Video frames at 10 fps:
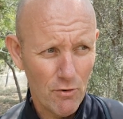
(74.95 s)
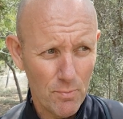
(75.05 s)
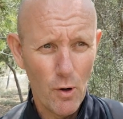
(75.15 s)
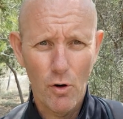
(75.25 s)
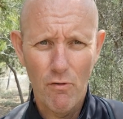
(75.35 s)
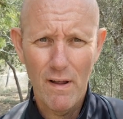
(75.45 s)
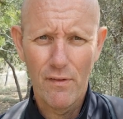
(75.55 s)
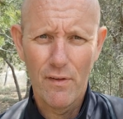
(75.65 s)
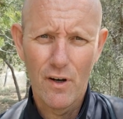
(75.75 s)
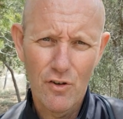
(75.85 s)
smoker
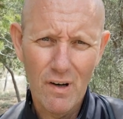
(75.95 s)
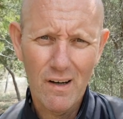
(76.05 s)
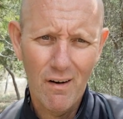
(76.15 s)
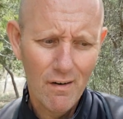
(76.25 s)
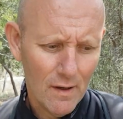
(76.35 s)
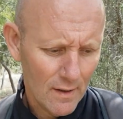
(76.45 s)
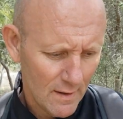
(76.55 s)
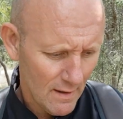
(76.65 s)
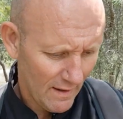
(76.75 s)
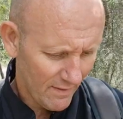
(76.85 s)
rather than a drinker.
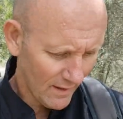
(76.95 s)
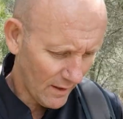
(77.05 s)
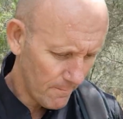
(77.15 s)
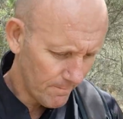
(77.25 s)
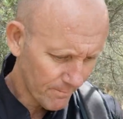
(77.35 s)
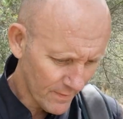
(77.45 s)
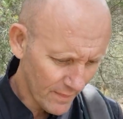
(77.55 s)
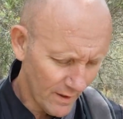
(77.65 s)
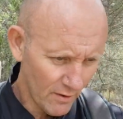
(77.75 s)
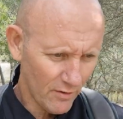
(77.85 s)
I think
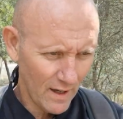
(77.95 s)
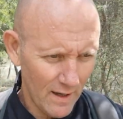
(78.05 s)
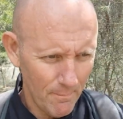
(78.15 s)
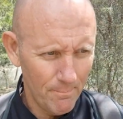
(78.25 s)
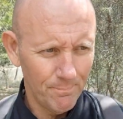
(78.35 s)
there's um,